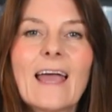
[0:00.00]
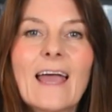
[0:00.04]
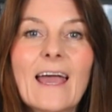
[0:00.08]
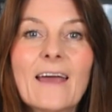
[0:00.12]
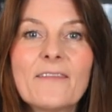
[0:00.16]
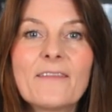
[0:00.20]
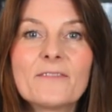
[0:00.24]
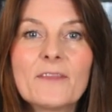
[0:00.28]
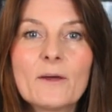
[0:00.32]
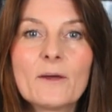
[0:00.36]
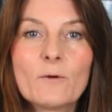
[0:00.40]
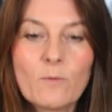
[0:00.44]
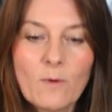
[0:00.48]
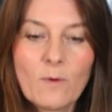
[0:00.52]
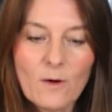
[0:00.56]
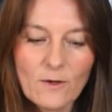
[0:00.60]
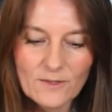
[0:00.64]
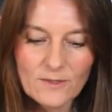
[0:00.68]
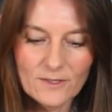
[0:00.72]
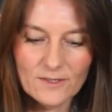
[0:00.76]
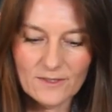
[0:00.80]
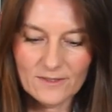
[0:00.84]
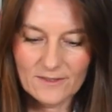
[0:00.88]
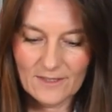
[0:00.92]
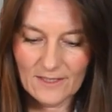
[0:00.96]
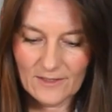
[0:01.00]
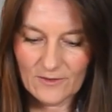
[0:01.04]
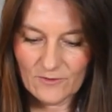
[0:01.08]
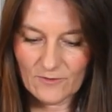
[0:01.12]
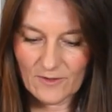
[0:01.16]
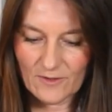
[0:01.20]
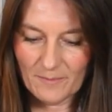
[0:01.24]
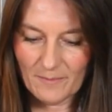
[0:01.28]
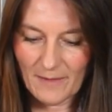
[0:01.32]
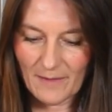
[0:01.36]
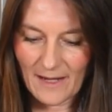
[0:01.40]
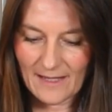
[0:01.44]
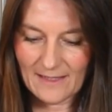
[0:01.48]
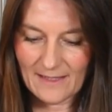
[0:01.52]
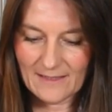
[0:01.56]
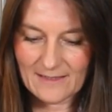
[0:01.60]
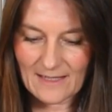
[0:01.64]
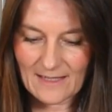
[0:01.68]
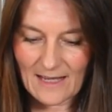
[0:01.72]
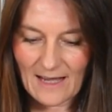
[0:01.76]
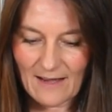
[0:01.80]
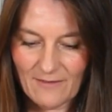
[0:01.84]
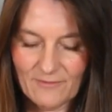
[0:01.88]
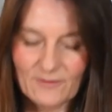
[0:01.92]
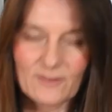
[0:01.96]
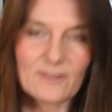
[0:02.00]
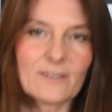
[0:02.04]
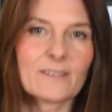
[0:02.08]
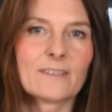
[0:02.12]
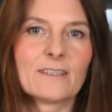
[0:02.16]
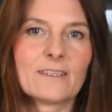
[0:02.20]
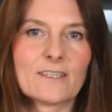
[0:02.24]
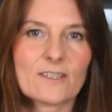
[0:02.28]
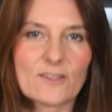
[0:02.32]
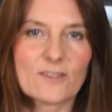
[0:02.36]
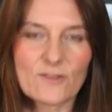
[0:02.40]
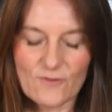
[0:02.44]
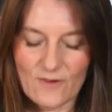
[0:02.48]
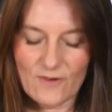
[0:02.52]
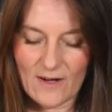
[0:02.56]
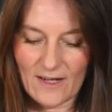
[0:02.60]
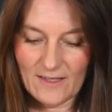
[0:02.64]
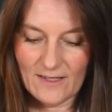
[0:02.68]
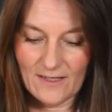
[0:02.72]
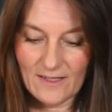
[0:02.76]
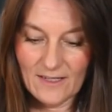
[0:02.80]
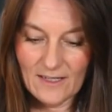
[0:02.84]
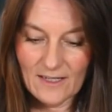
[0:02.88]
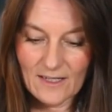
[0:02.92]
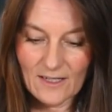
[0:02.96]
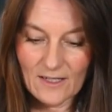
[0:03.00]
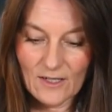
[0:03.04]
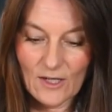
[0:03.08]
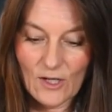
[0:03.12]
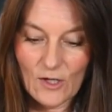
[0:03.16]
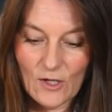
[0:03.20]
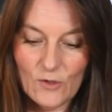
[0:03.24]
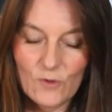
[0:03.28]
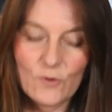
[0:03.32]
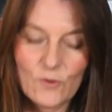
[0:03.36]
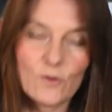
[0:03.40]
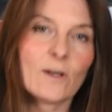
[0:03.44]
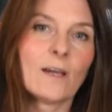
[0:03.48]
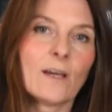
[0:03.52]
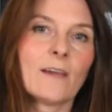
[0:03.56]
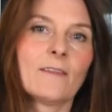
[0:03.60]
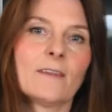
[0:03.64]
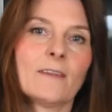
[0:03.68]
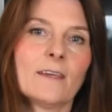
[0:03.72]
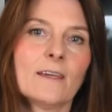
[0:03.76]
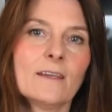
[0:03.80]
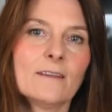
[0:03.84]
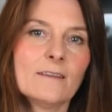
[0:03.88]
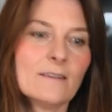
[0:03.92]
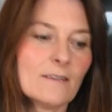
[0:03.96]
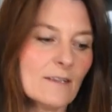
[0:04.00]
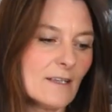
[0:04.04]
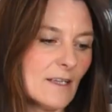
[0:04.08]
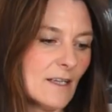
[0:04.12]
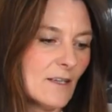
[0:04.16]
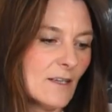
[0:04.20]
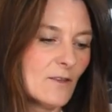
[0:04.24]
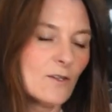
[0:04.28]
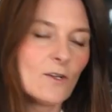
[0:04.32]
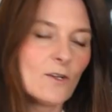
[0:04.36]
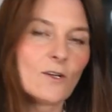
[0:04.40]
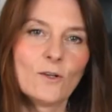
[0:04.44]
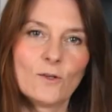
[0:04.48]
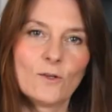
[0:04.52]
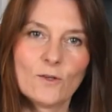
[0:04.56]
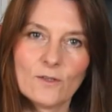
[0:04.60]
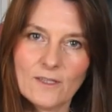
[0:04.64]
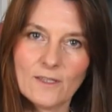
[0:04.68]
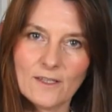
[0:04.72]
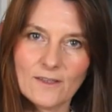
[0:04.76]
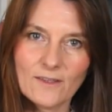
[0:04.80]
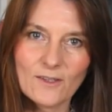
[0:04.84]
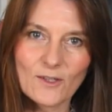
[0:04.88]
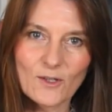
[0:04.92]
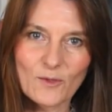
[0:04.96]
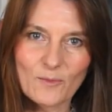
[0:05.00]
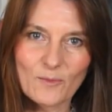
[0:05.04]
And the water that remains after the straining, you can either include in your